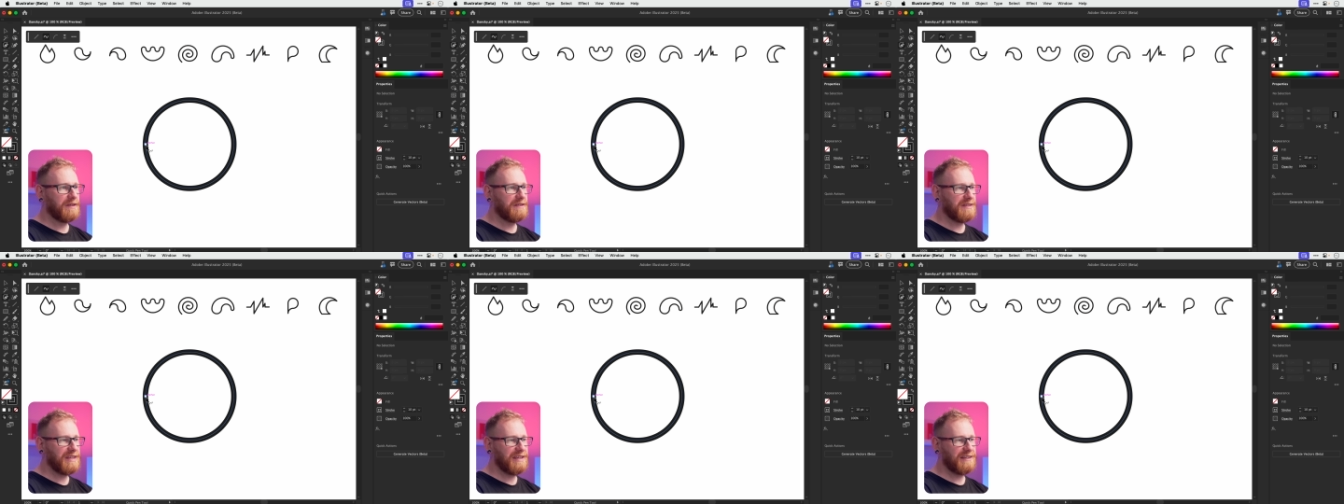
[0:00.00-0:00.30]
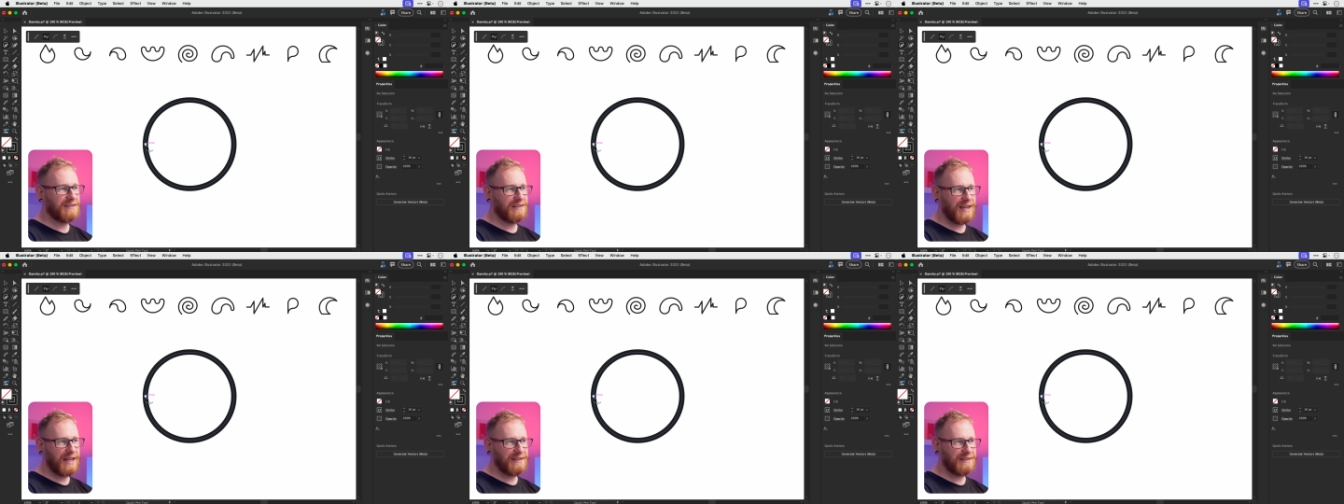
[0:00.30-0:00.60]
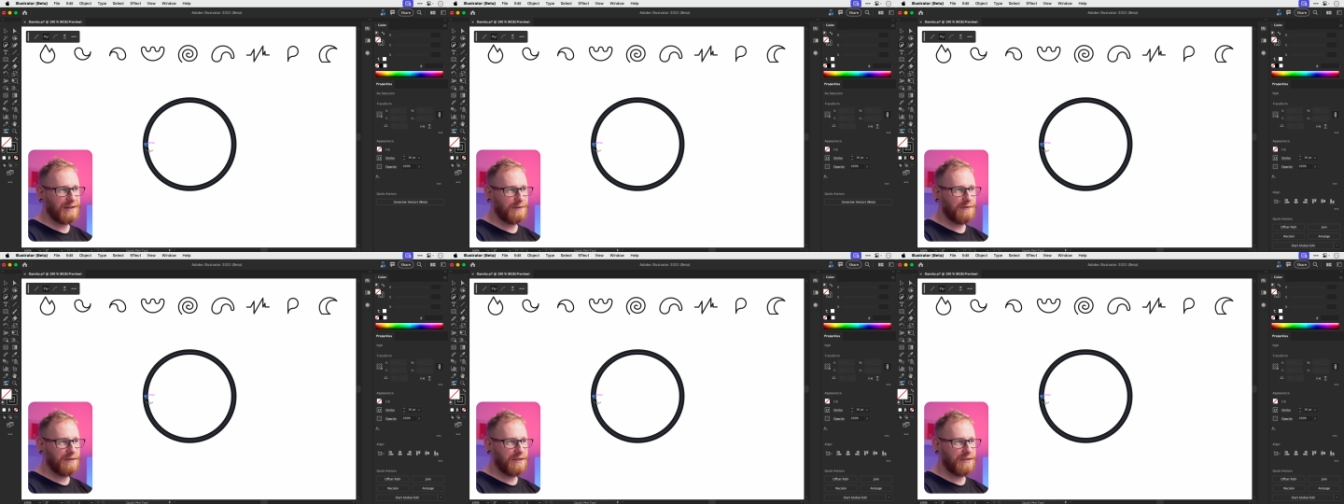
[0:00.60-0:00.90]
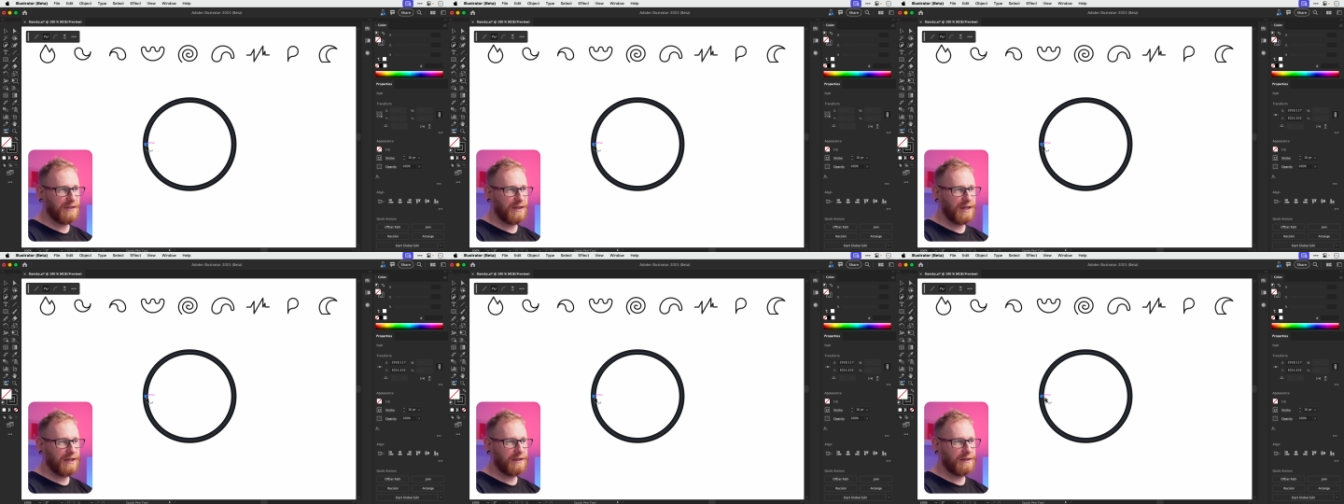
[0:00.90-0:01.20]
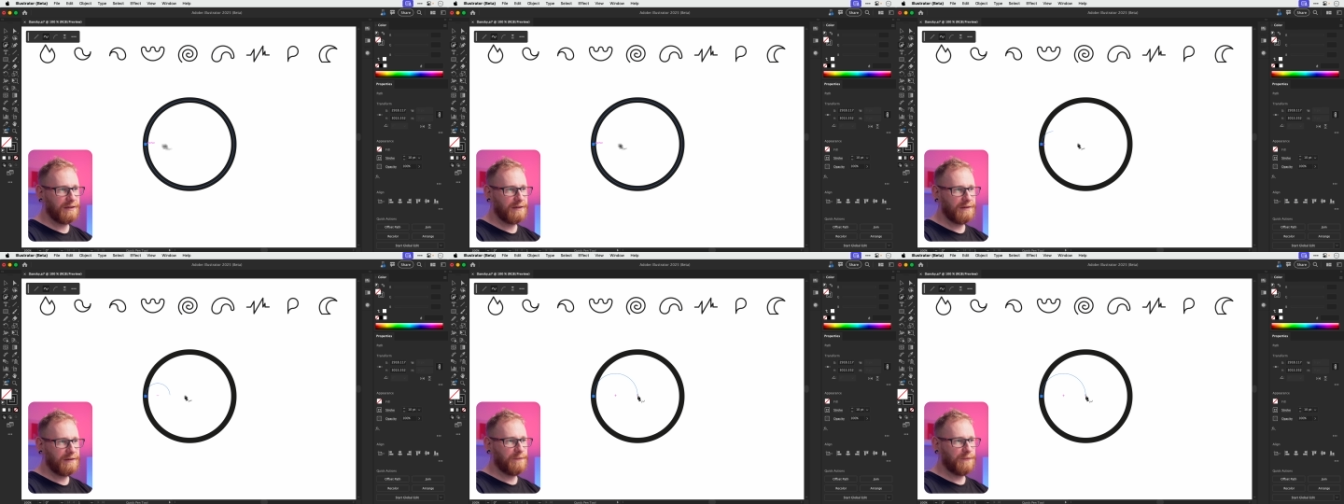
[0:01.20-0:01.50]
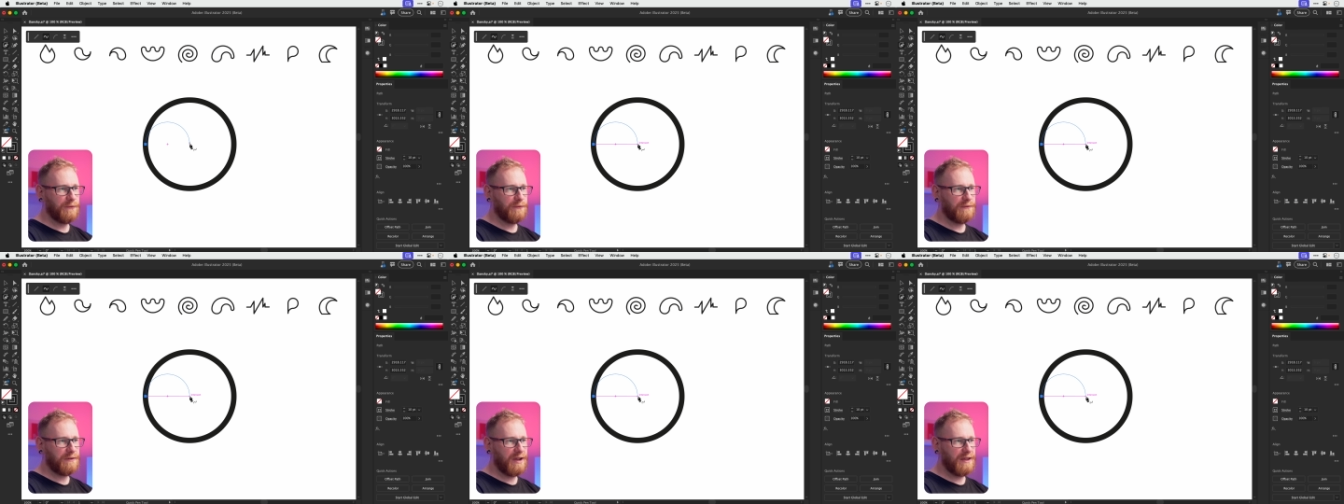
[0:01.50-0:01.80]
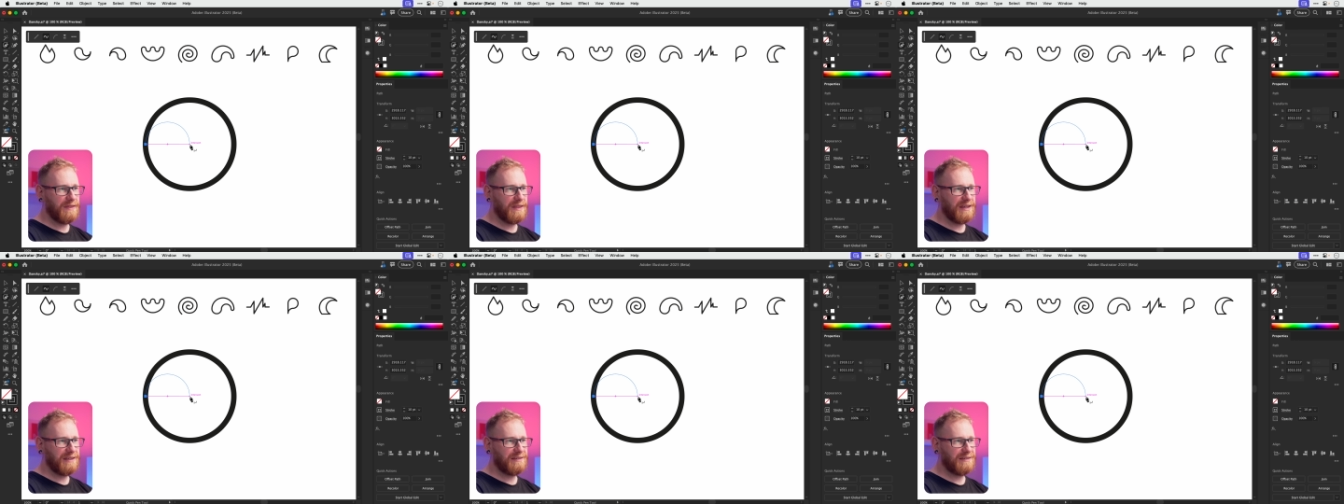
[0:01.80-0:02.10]
Deselect everything,
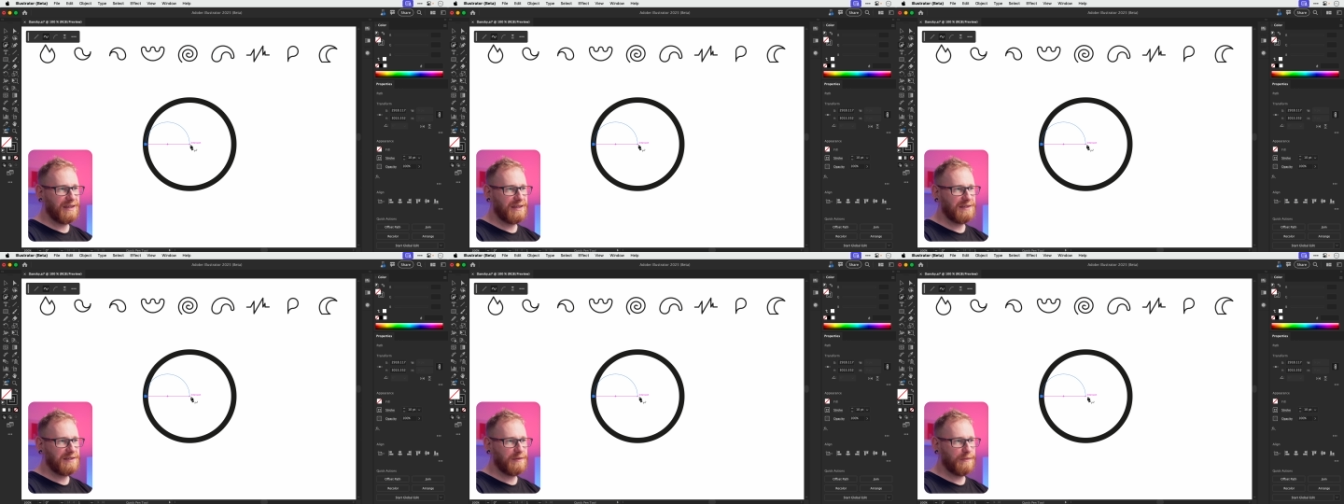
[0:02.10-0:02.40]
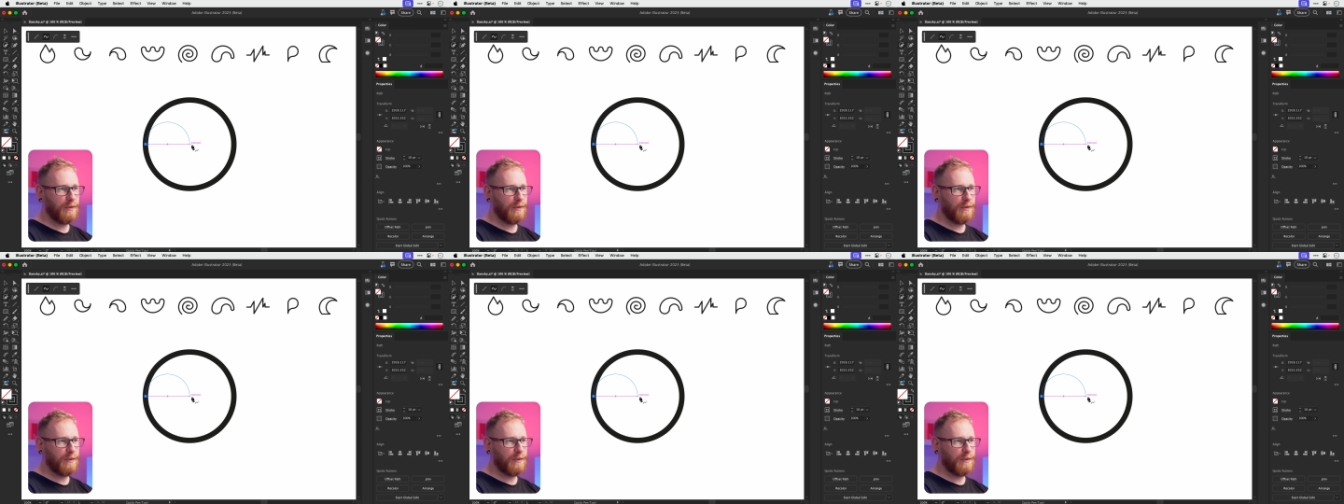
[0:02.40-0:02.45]
find that center